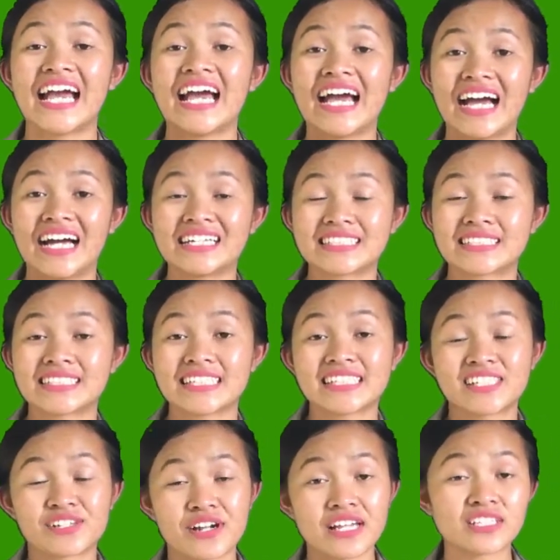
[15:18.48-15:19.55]
And in
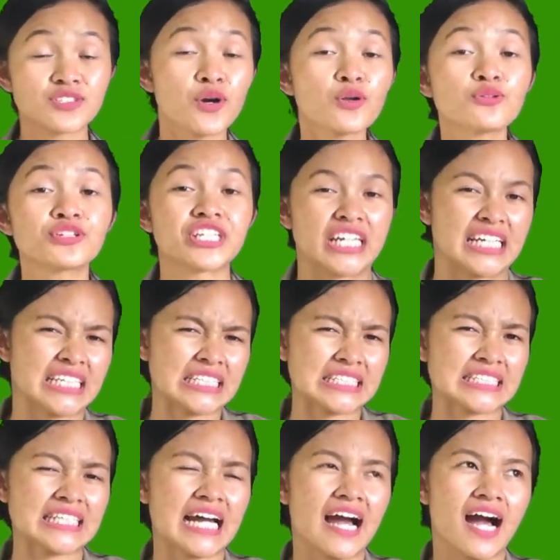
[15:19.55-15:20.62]
the
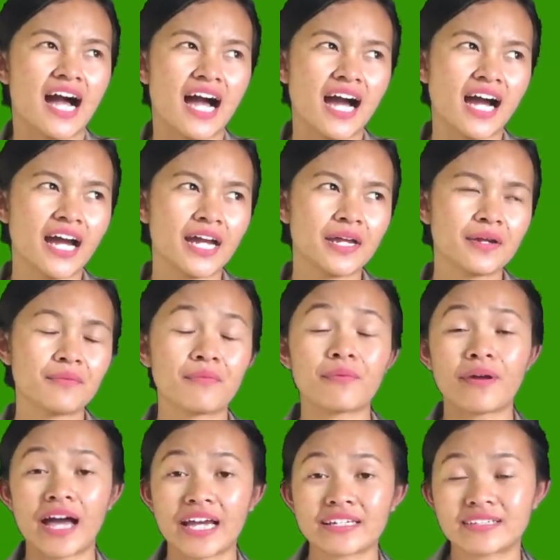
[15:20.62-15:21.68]
resolutions, I
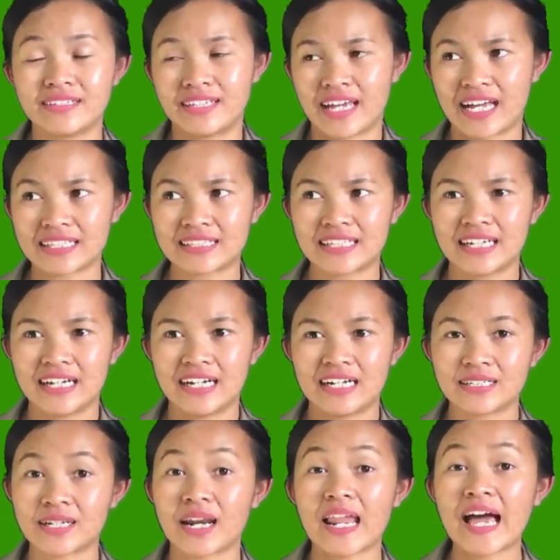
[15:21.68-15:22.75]
write that
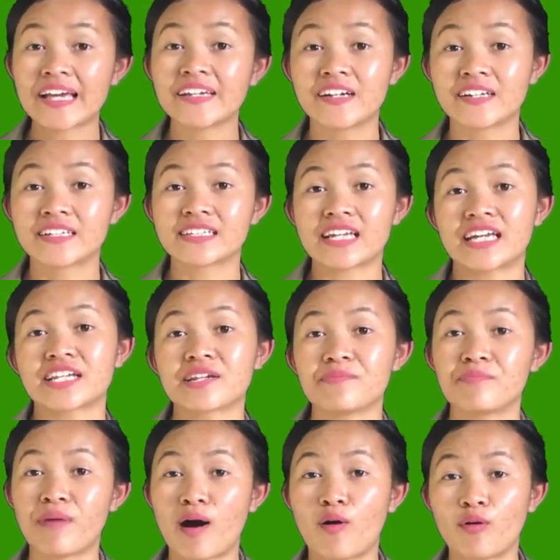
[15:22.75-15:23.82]
the lion and the
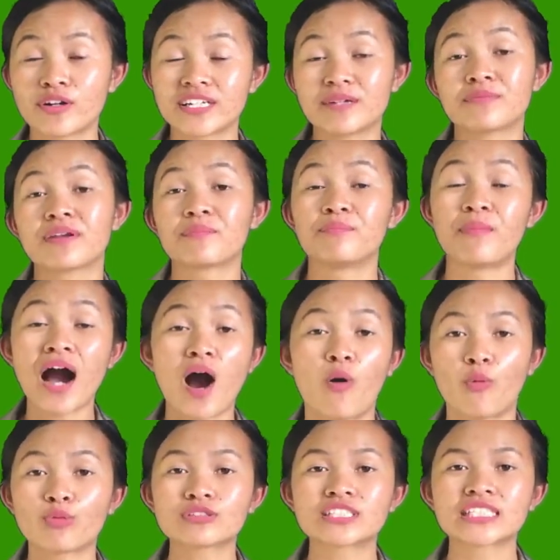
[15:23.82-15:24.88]

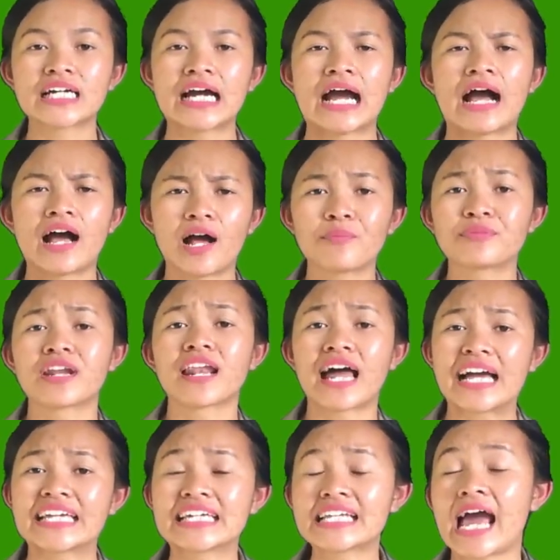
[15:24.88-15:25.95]
mouse help the
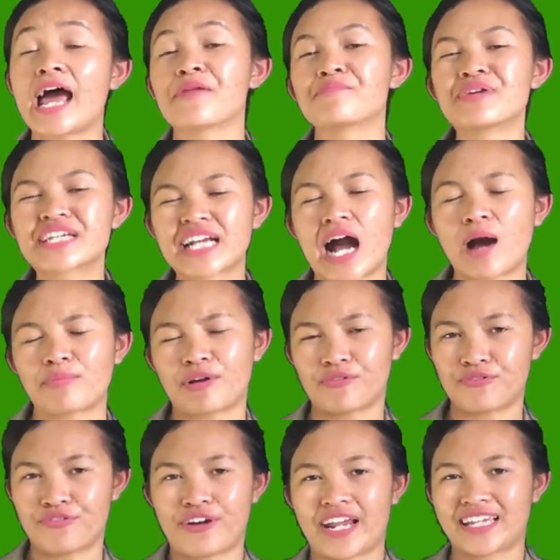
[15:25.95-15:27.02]
lion and become
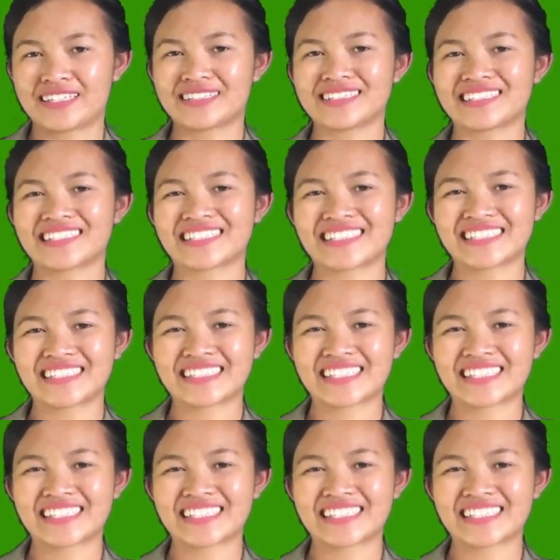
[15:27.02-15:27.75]
friends.